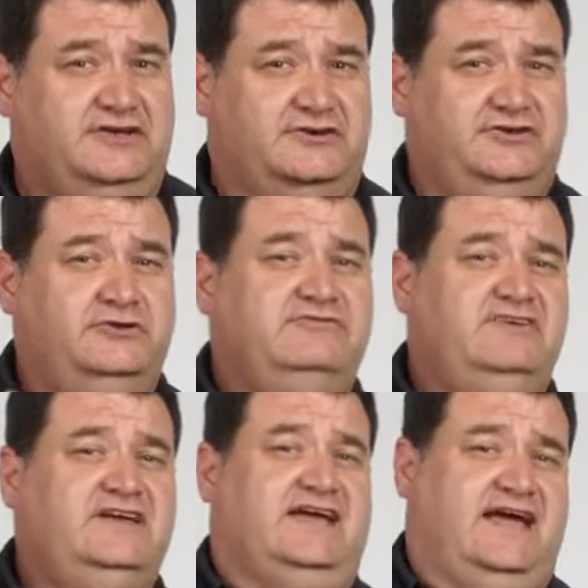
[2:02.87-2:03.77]
your
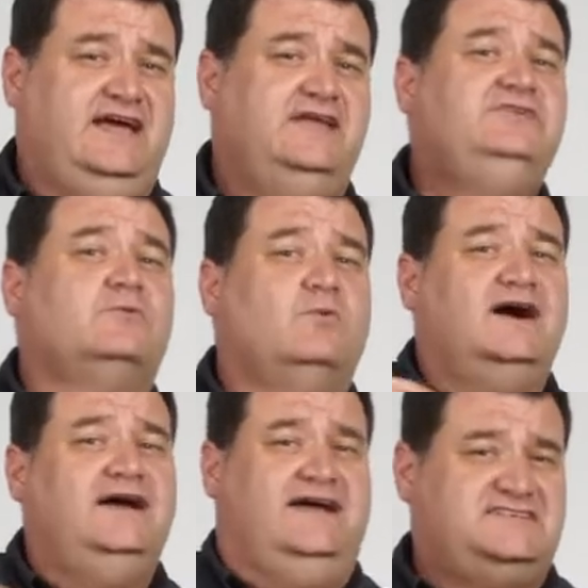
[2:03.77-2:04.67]
UV, and your
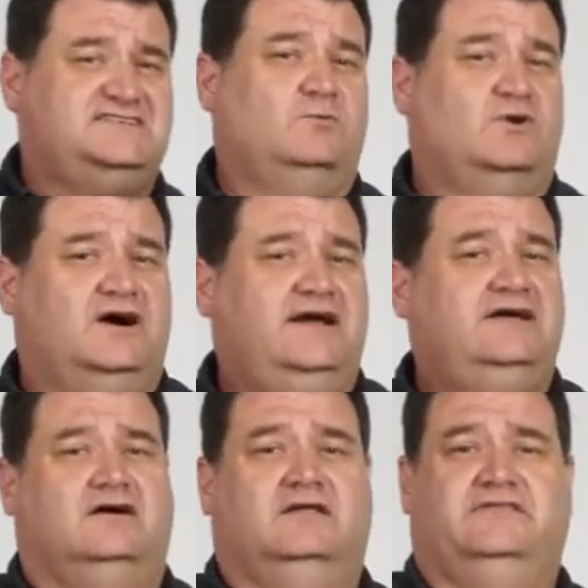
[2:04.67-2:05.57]
Y, X and
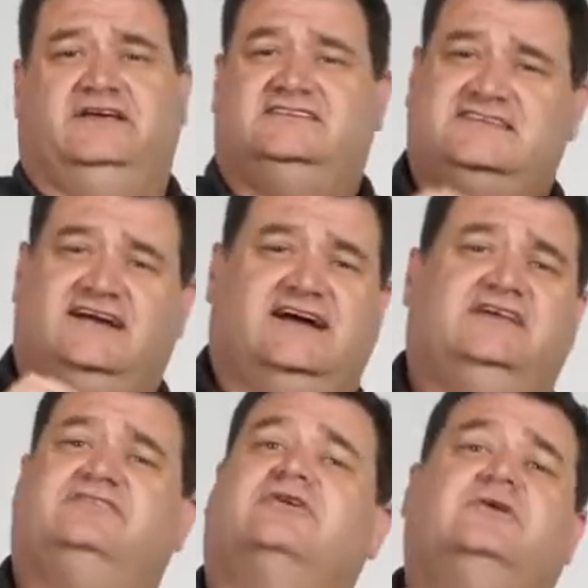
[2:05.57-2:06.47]
Y on the
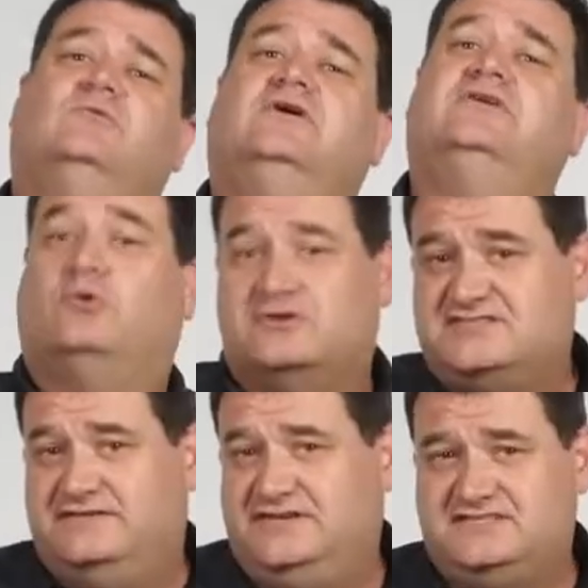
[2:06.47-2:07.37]
CIE 31 or
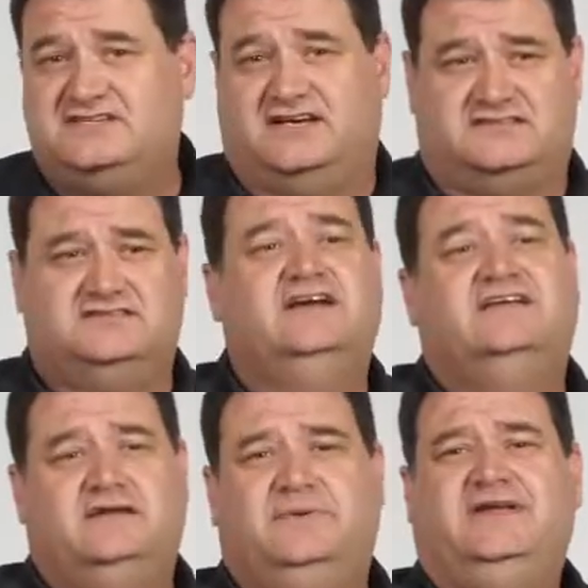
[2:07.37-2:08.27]
76,
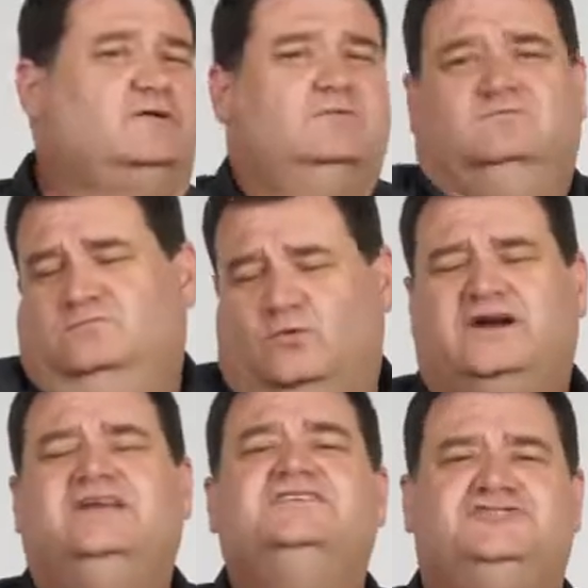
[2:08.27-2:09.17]
depending on
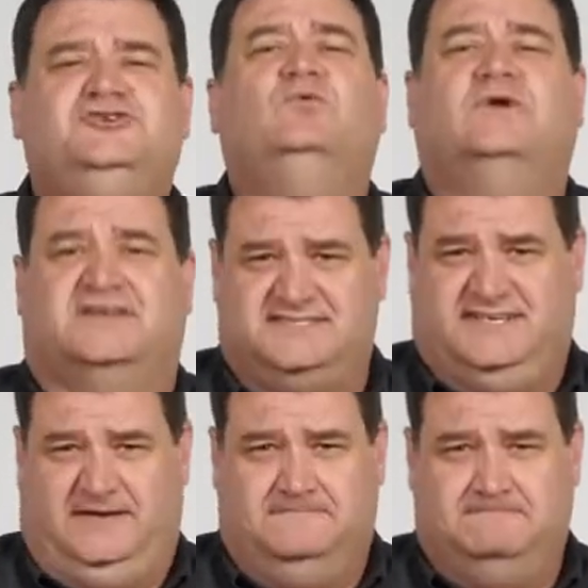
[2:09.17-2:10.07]
what it is you want to
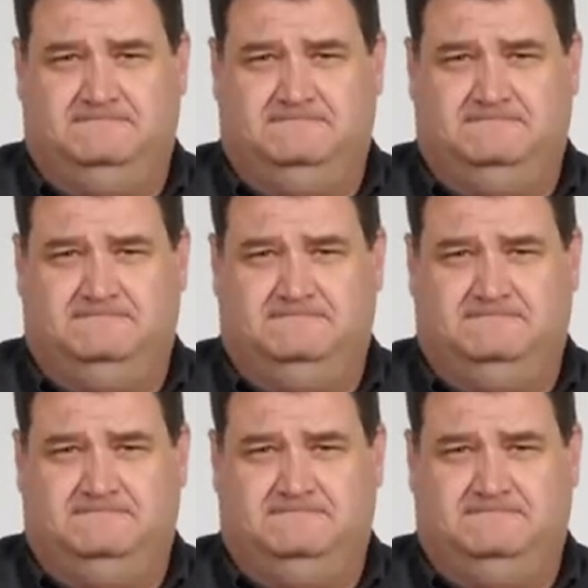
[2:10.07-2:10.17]
see.